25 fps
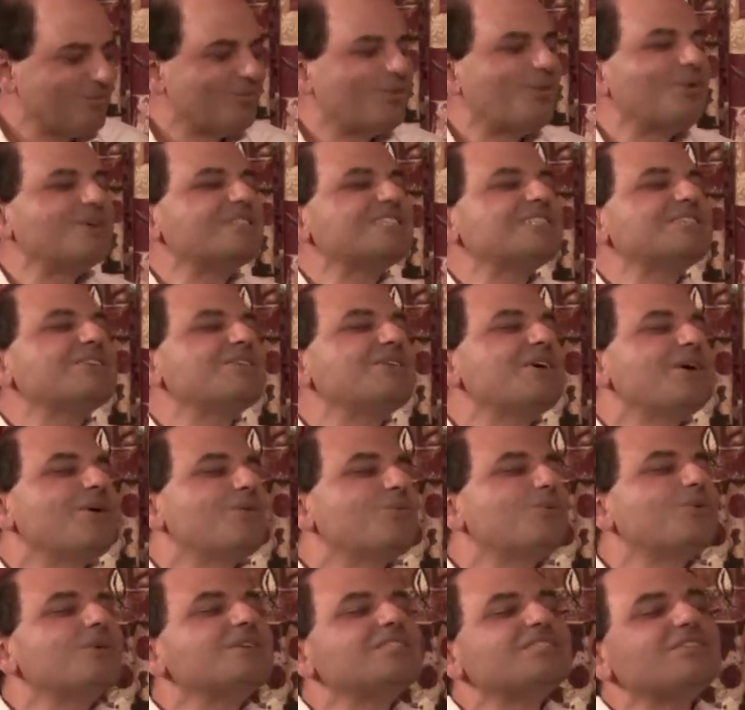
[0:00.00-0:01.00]
What
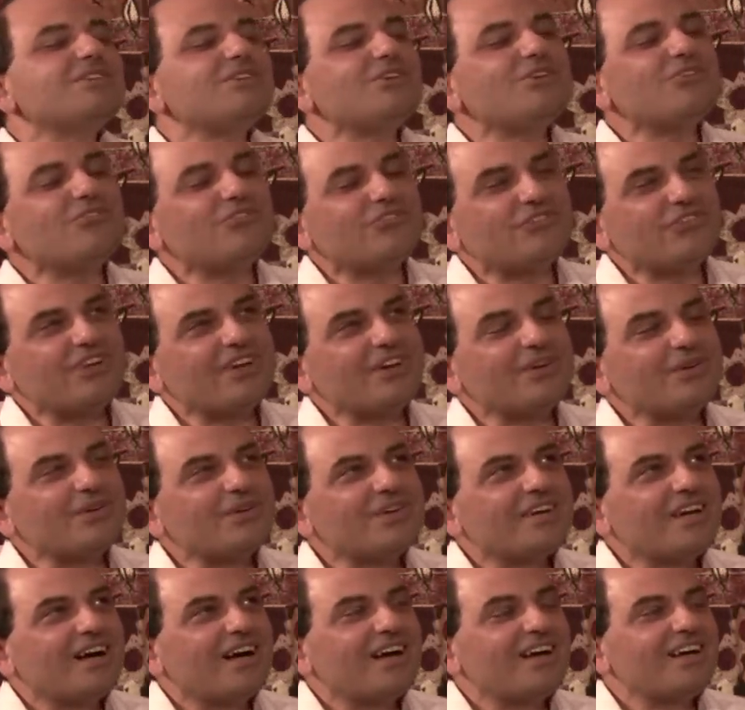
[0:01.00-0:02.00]
do you feel?
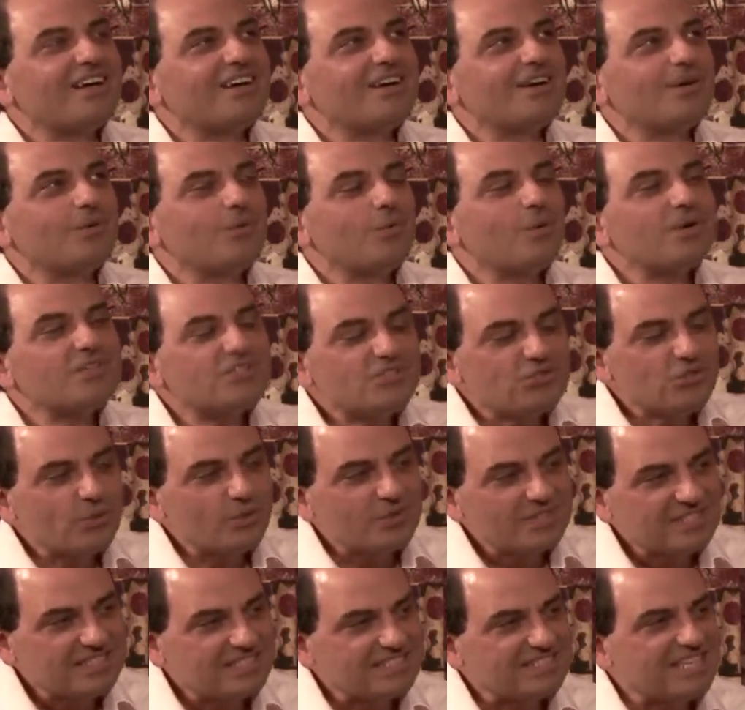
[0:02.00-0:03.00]
What's
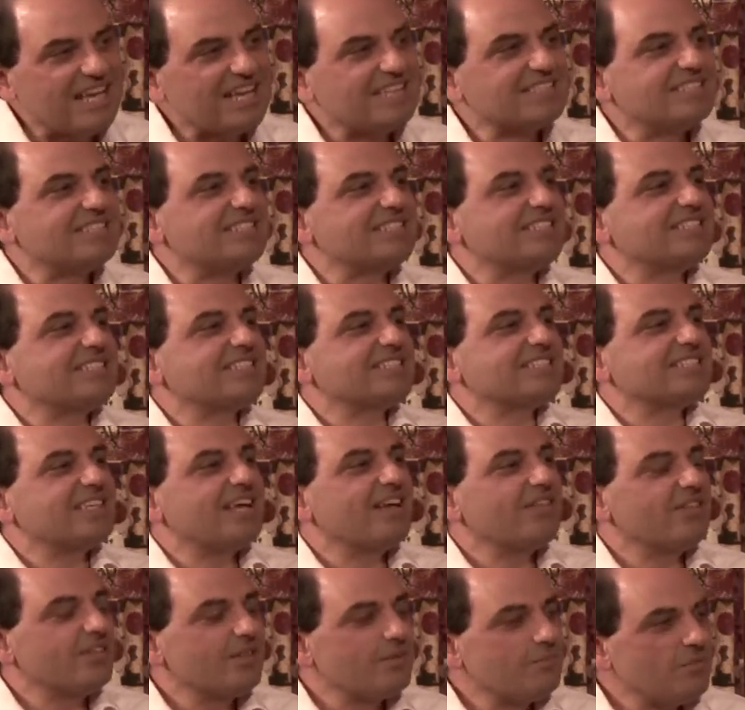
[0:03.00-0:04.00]
your sense
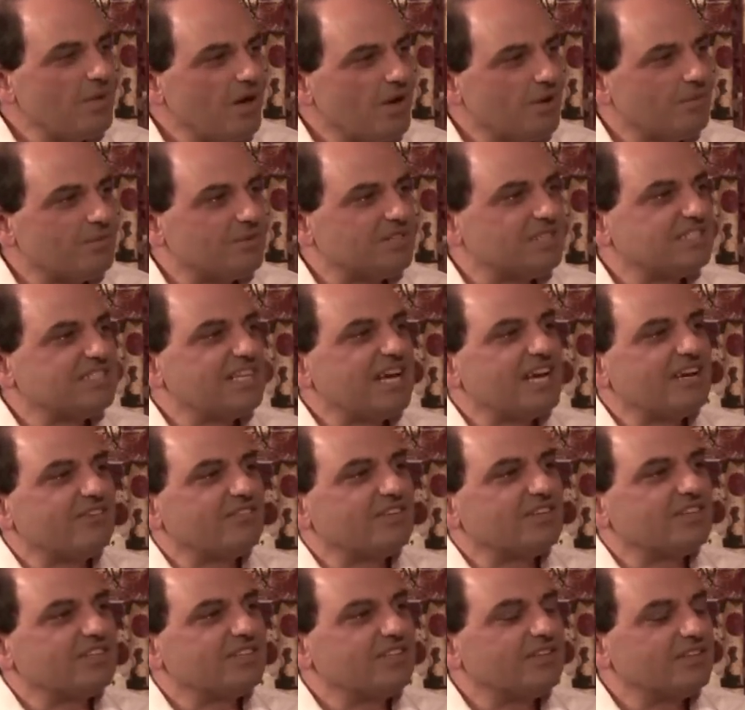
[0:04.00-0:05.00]
at the moment,
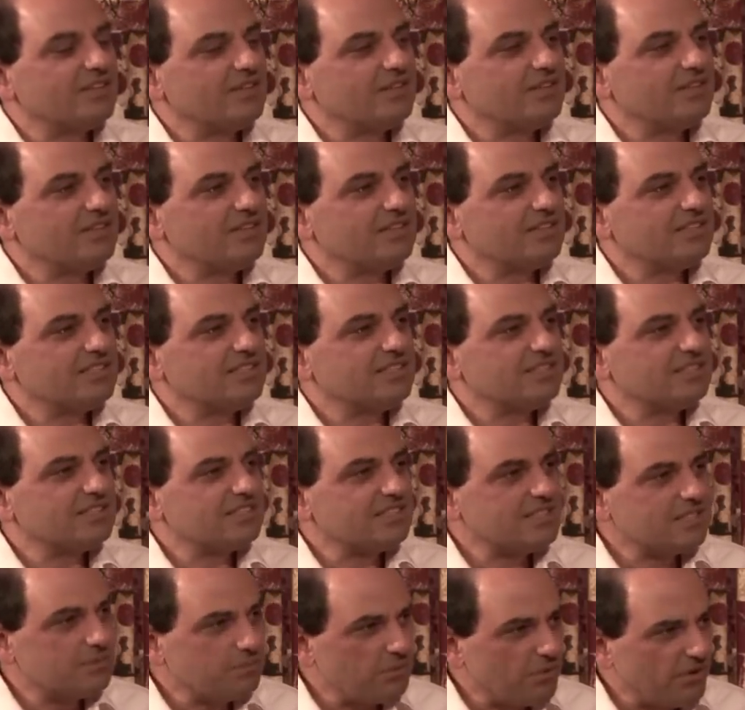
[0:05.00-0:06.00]
David, that the
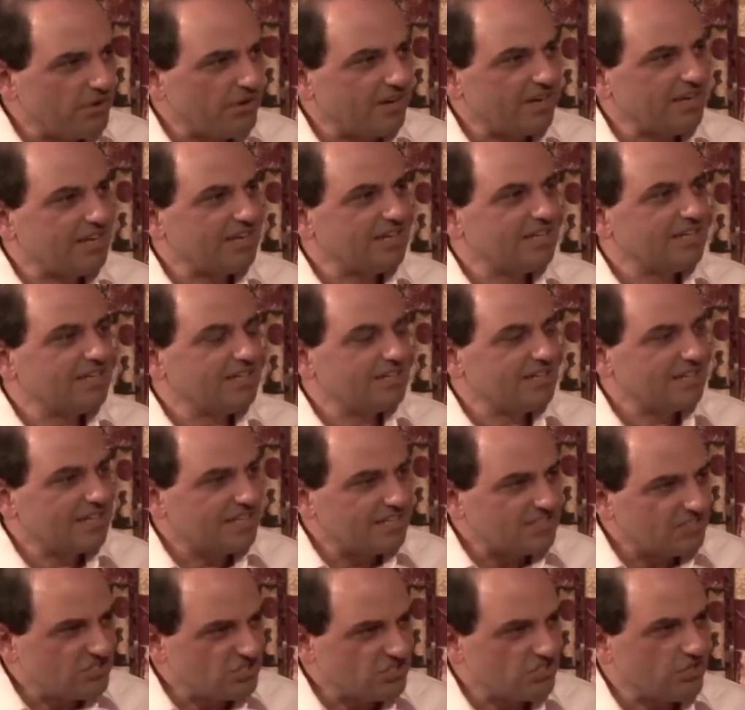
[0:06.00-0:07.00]
Spirit
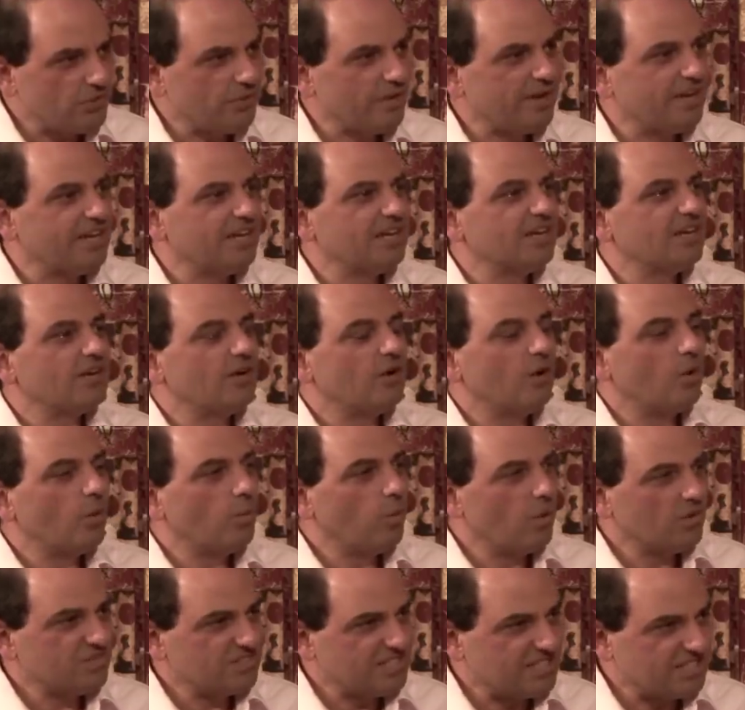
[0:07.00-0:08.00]
is doing or
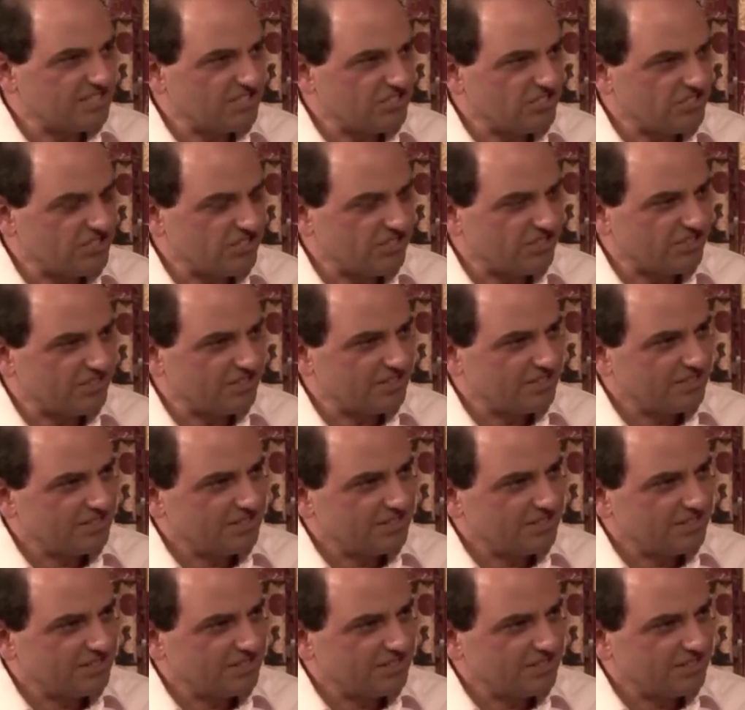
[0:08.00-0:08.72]
wanting to do?